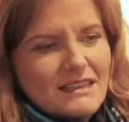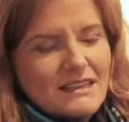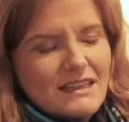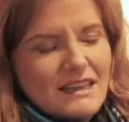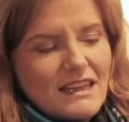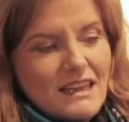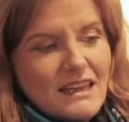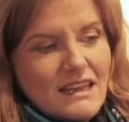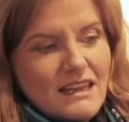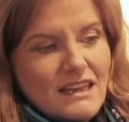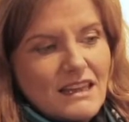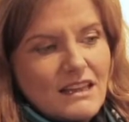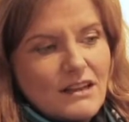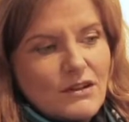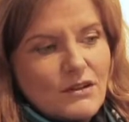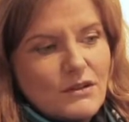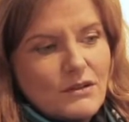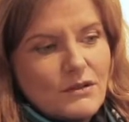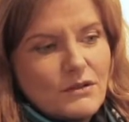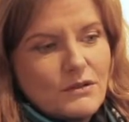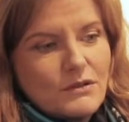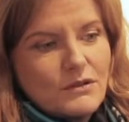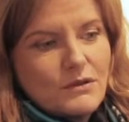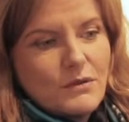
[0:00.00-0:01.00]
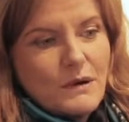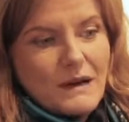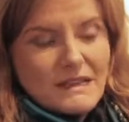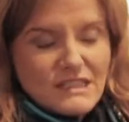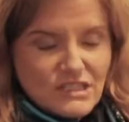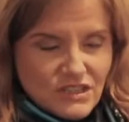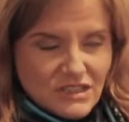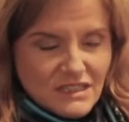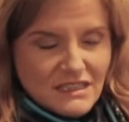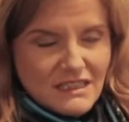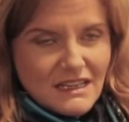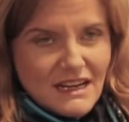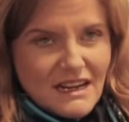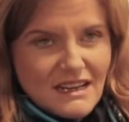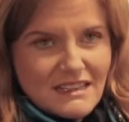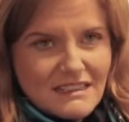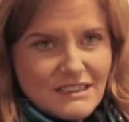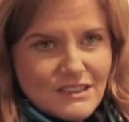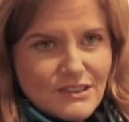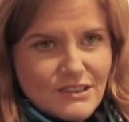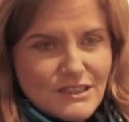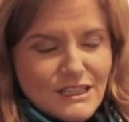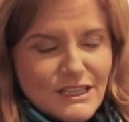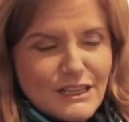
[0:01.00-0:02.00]
The questions and
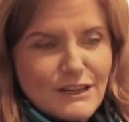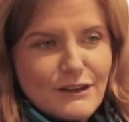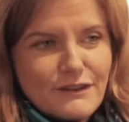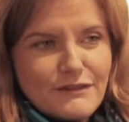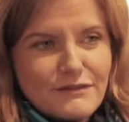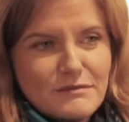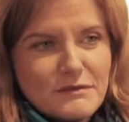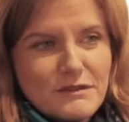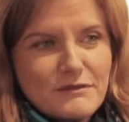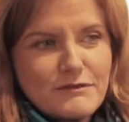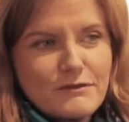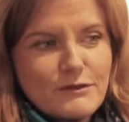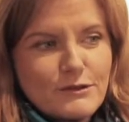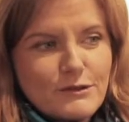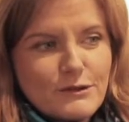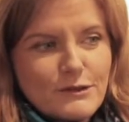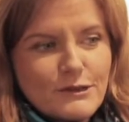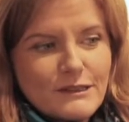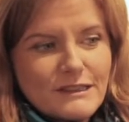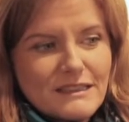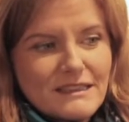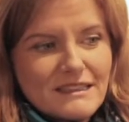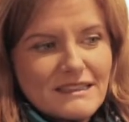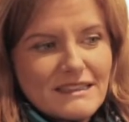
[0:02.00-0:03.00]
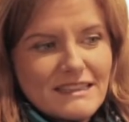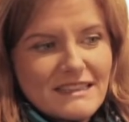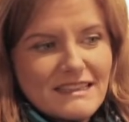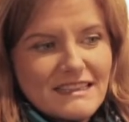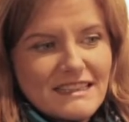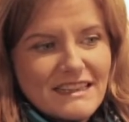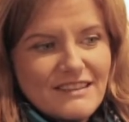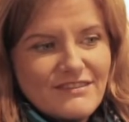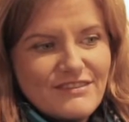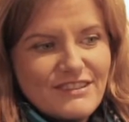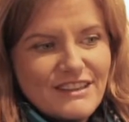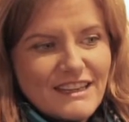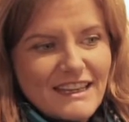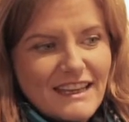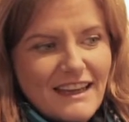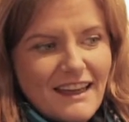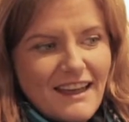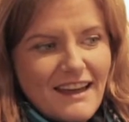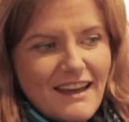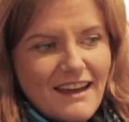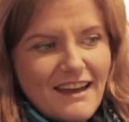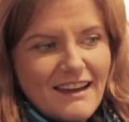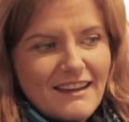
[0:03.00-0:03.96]
answers here from the floor this evening,